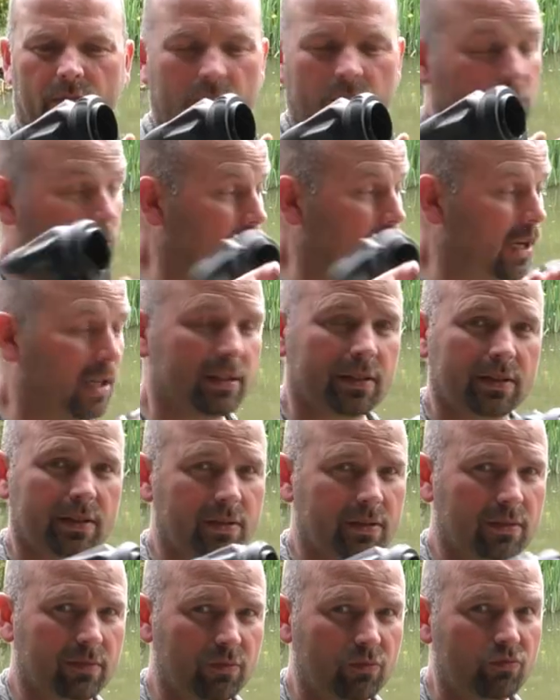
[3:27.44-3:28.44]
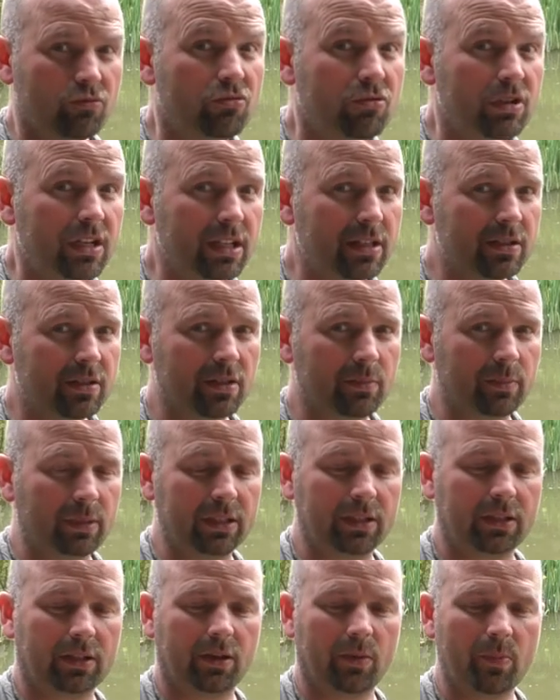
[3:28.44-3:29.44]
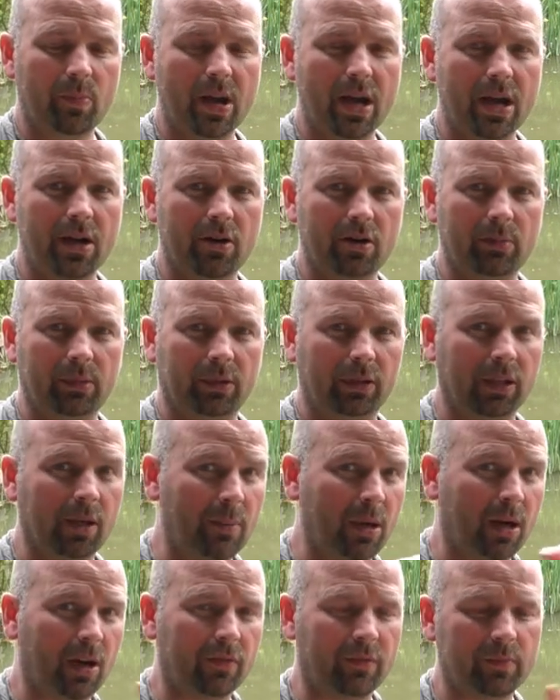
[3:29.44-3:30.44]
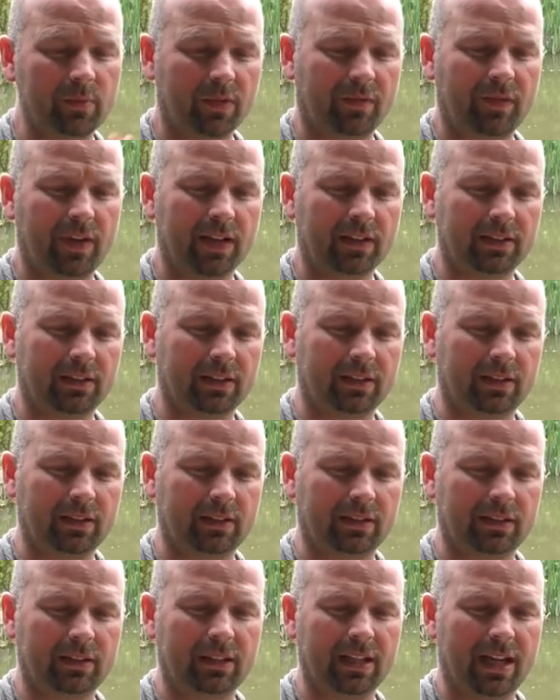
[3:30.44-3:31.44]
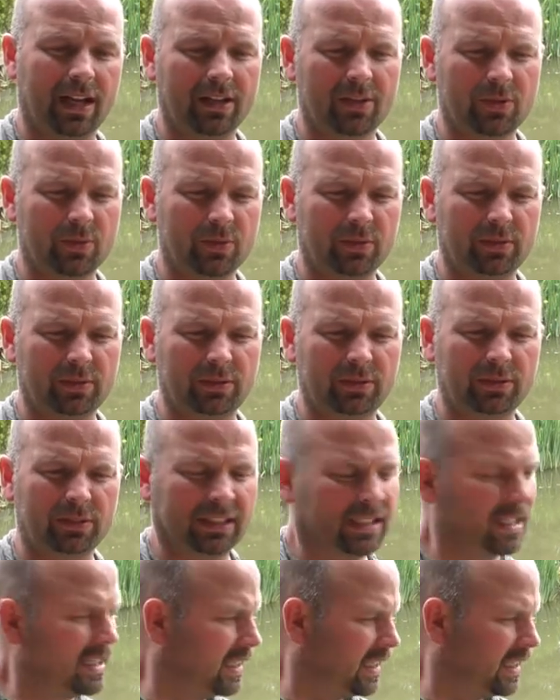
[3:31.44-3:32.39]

So that's reasonably comparable, apart from the fact that the actual